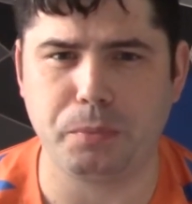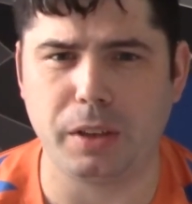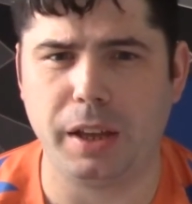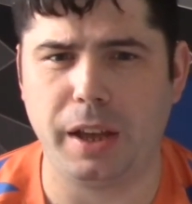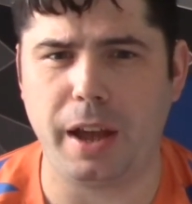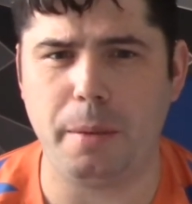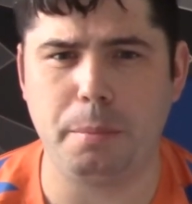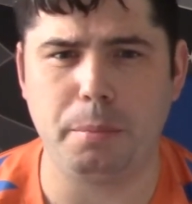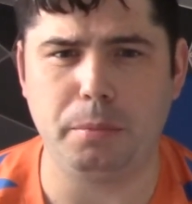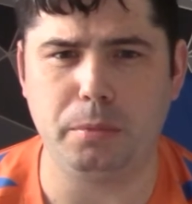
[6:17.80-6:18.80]

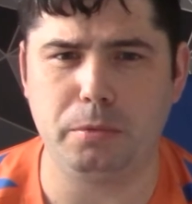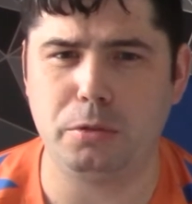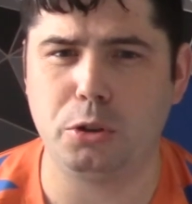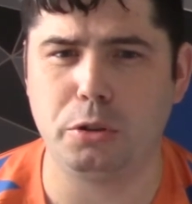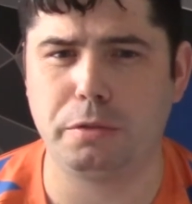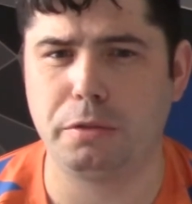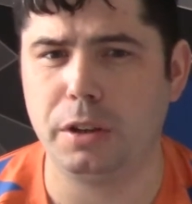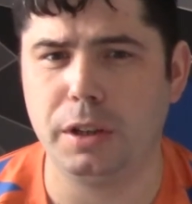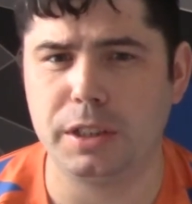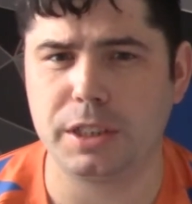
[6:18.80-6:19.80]
him, Roof,
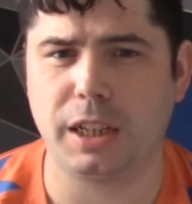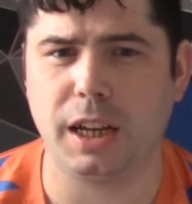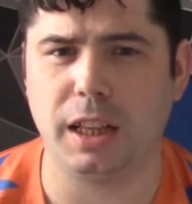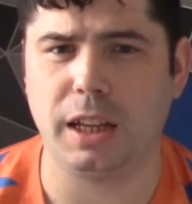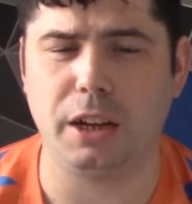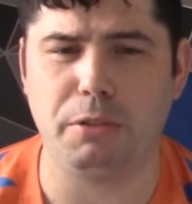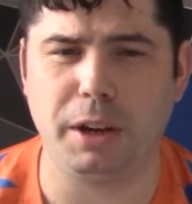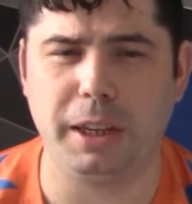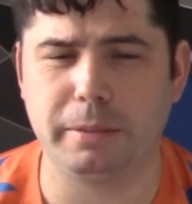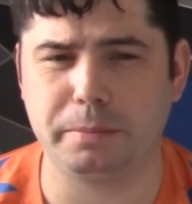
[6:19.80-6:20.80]
Sakala and
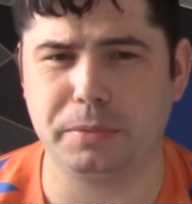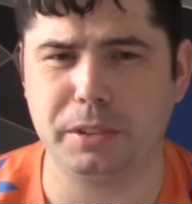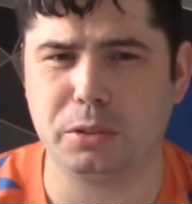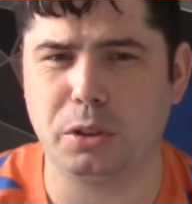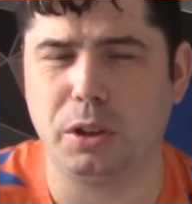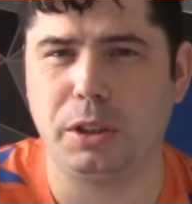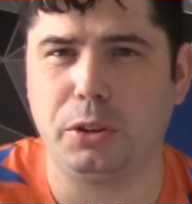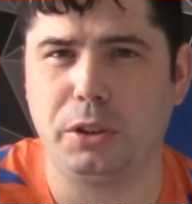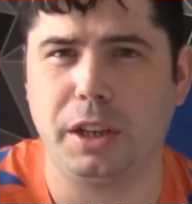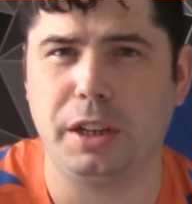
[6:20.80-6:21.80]
Wright. There was a lot of
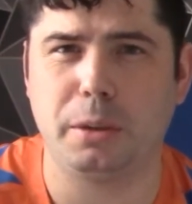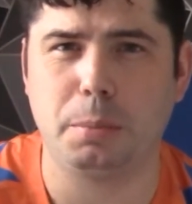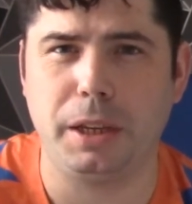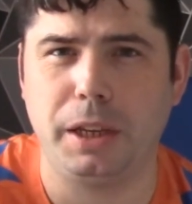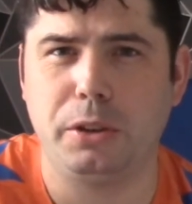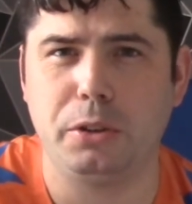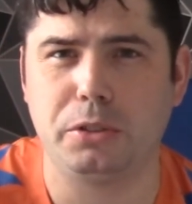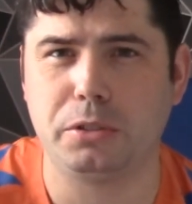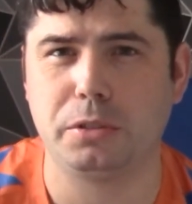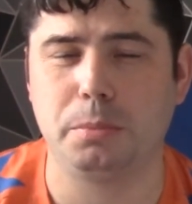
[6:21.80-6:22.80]
good interplay, good
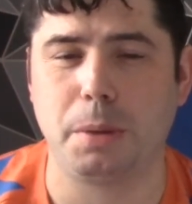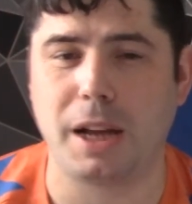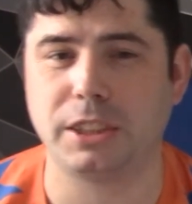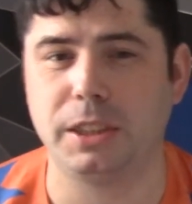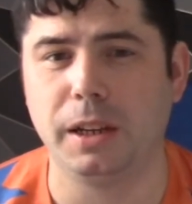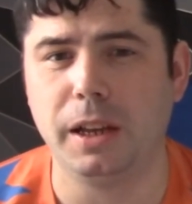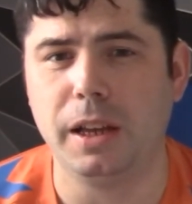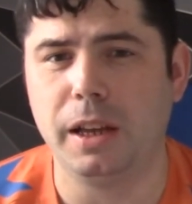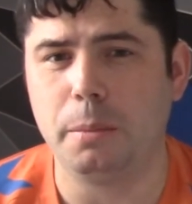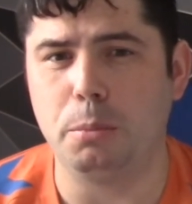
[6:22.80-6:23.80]
passing
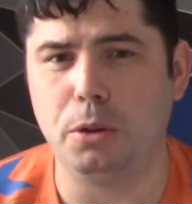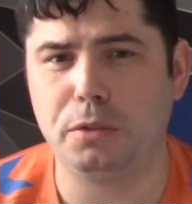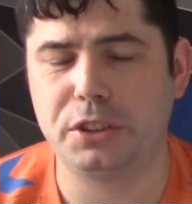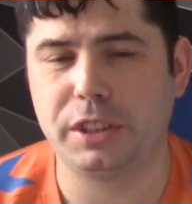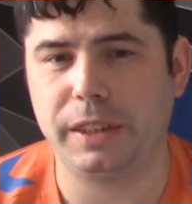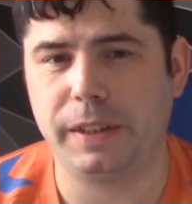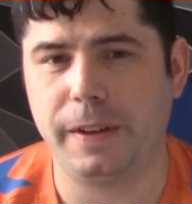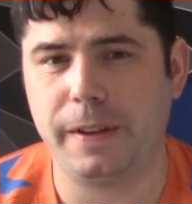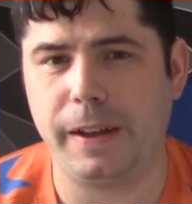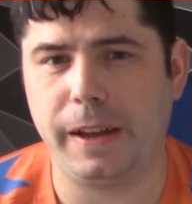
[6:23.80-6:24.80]
moves.
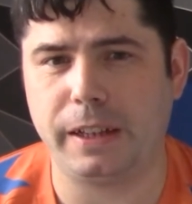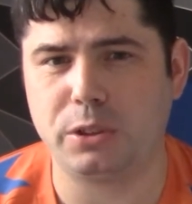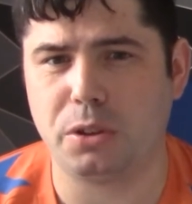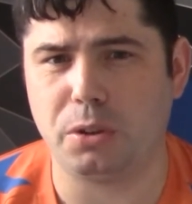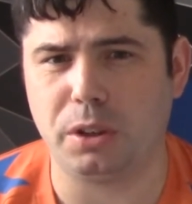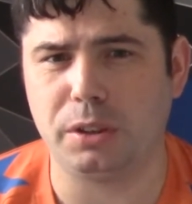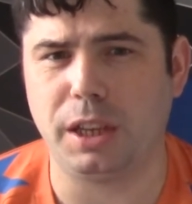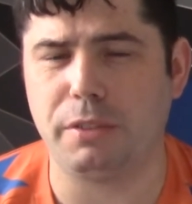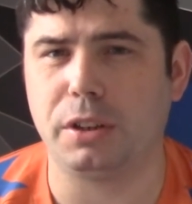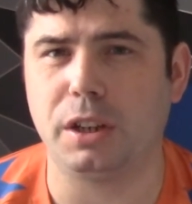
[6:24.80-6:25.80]
So I thought I'd
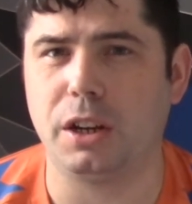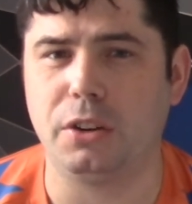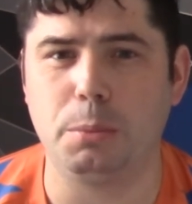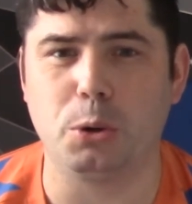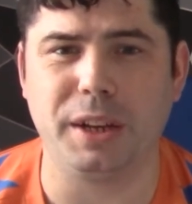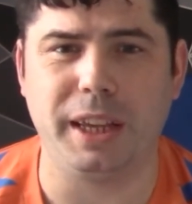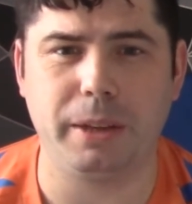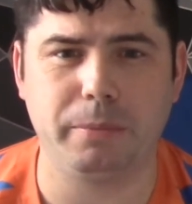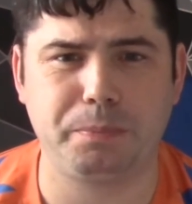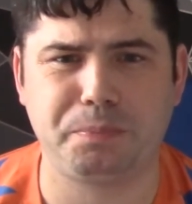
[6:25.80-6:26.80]
give Aribo an 8.
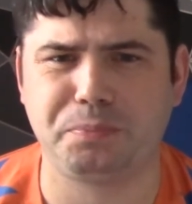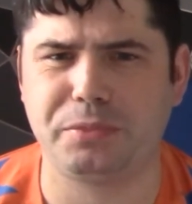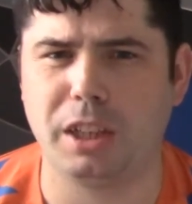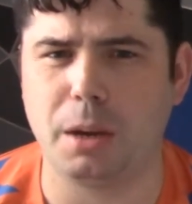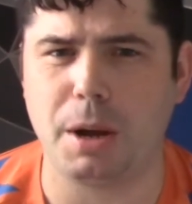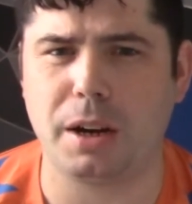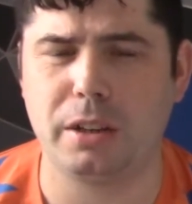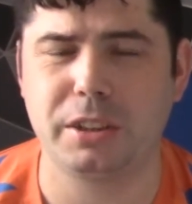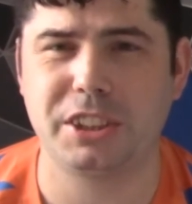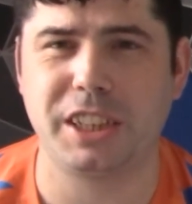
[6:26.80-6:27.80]
Kamara,
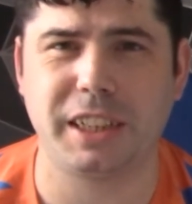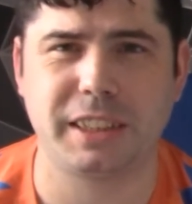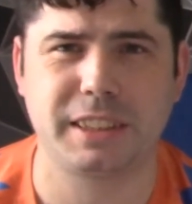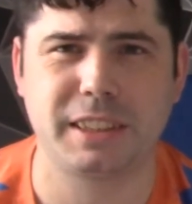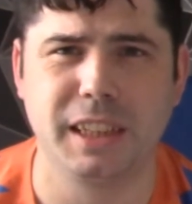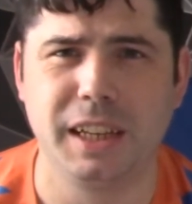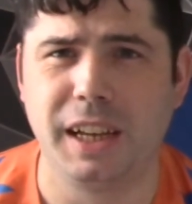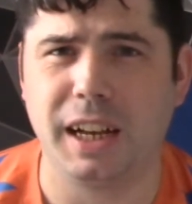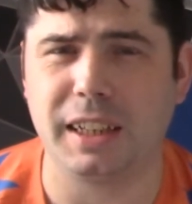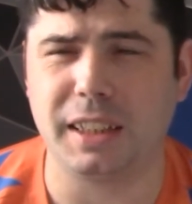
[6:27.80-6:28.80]
6.
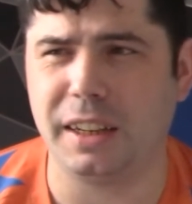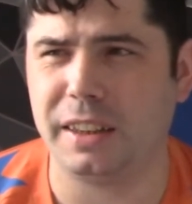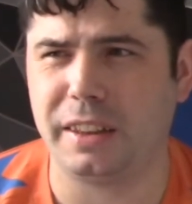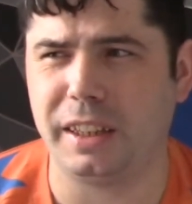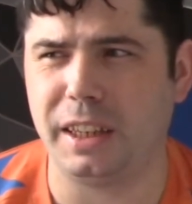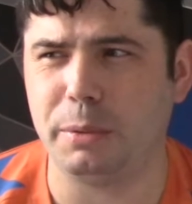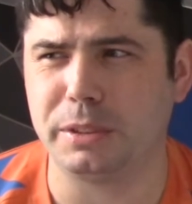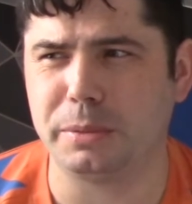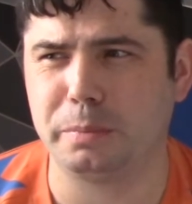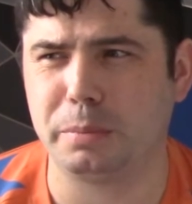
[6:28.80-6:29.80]
I didn't think he was
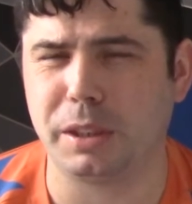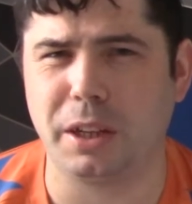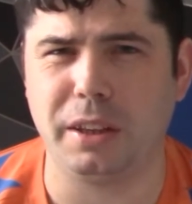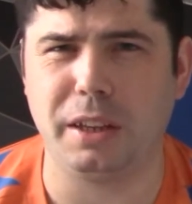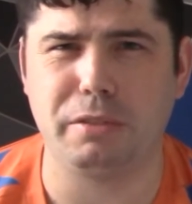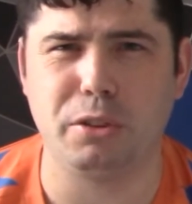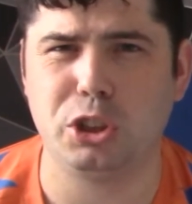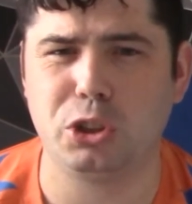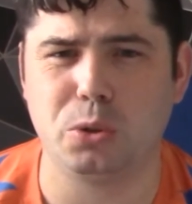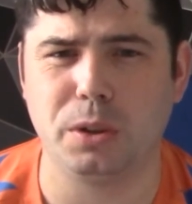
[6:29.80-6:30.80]
particularly
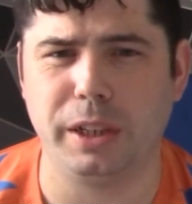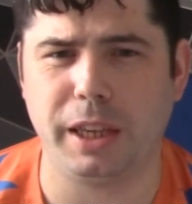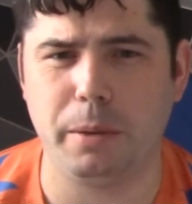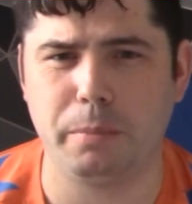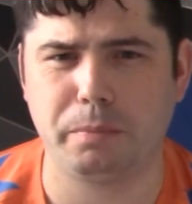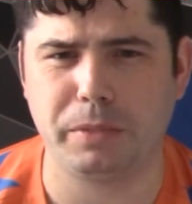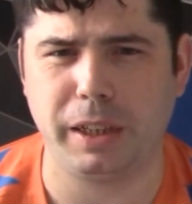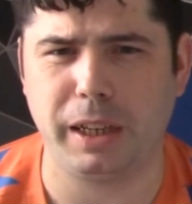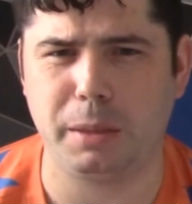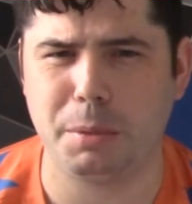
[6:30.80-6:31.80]
influential in the game.
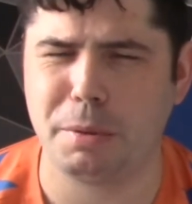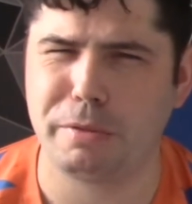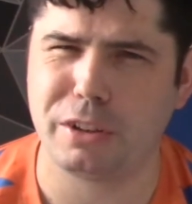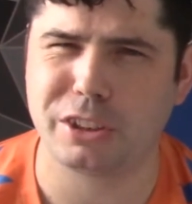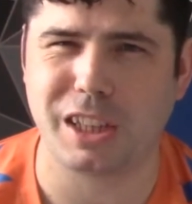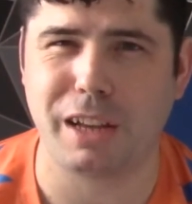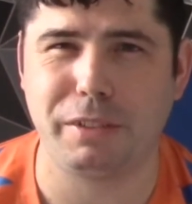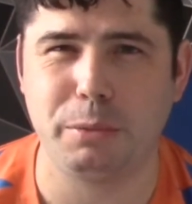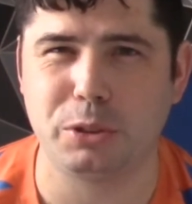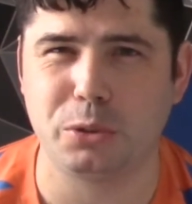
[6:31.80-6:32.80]
Maybe first half he
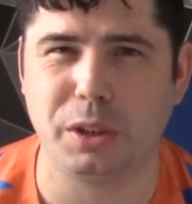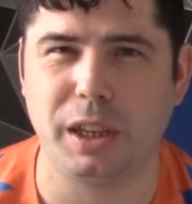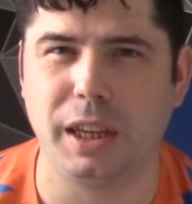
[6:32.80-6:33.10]
was okay,